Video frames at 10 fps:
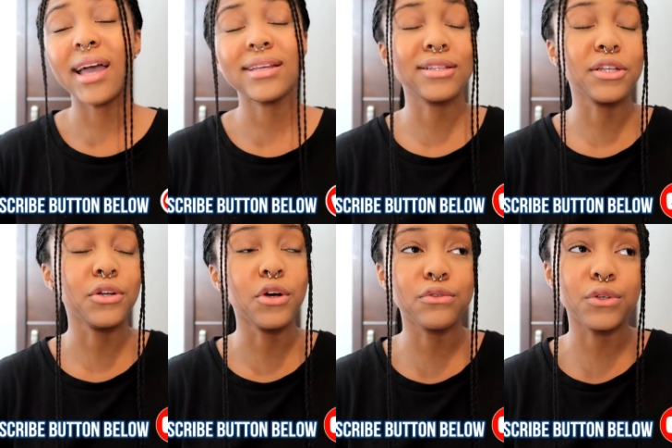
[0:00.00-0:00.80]
I had a
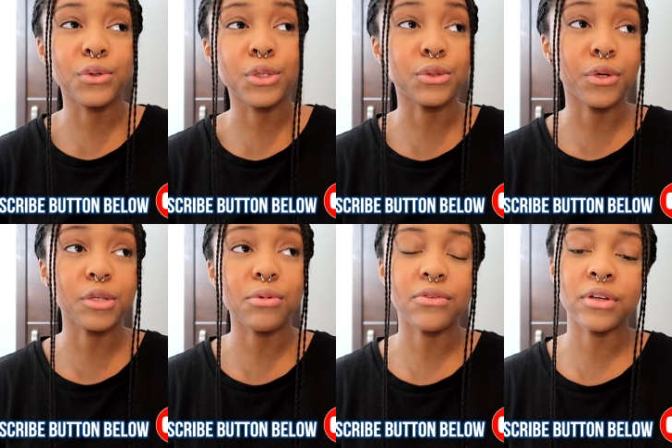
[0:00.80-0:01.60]
Lenovo, which
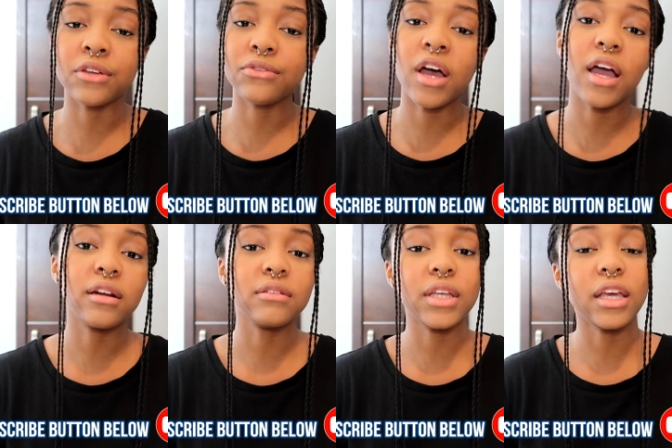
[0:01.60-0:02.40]
worked perfectly
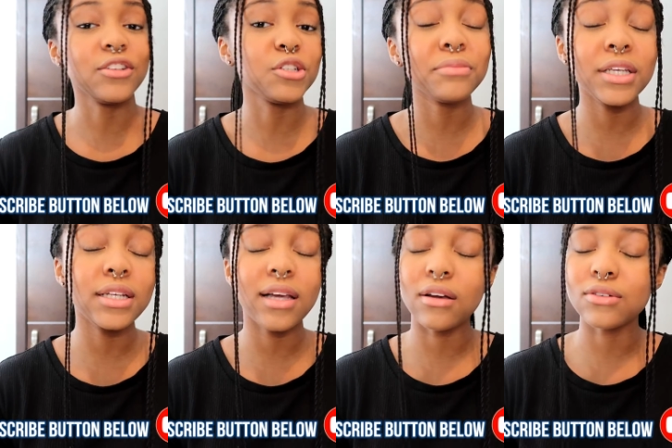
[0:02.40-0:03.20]
fine. I have the
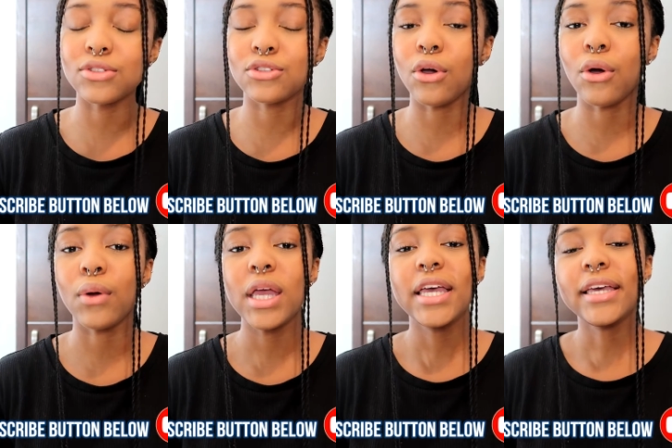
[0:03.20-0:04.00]
HP now.
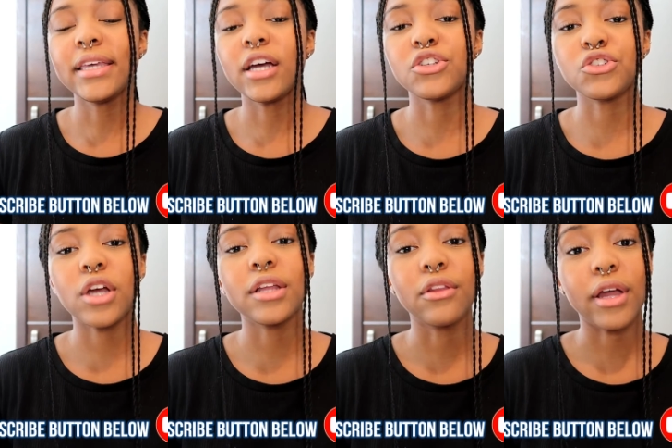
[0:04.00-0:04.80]
So yeah, just
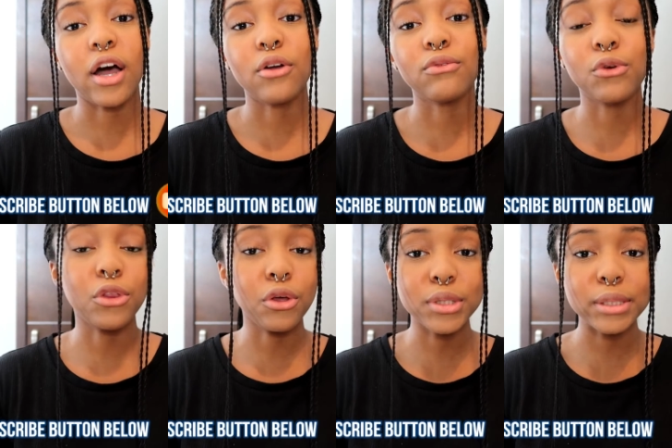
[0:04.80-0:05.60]
try and look out for
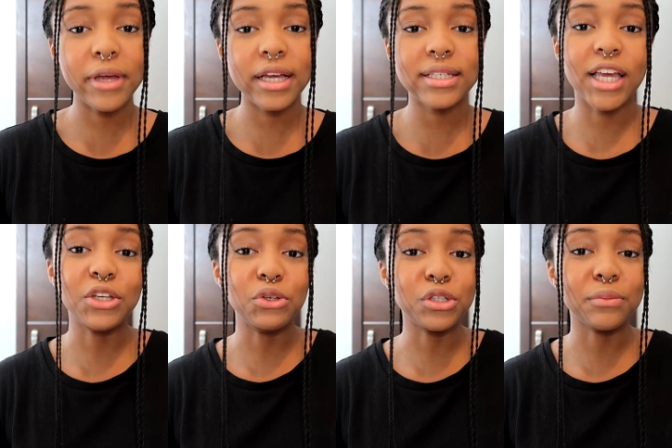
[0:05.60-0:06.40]
those specs
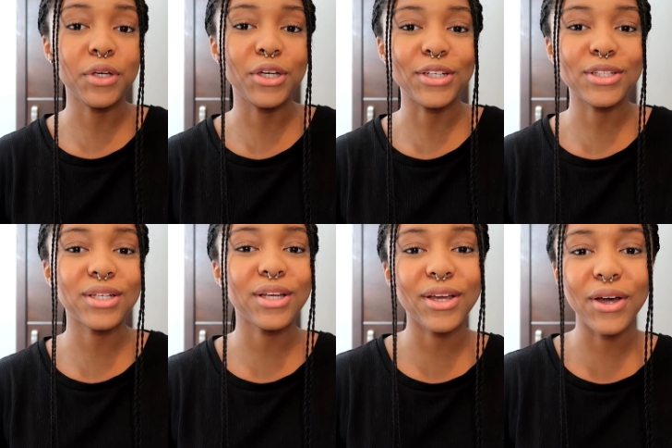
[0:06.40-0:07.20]
and you should be good
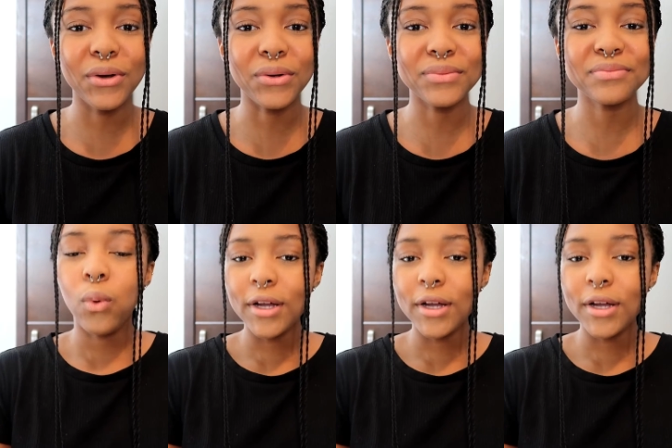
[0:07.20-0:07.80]
to go.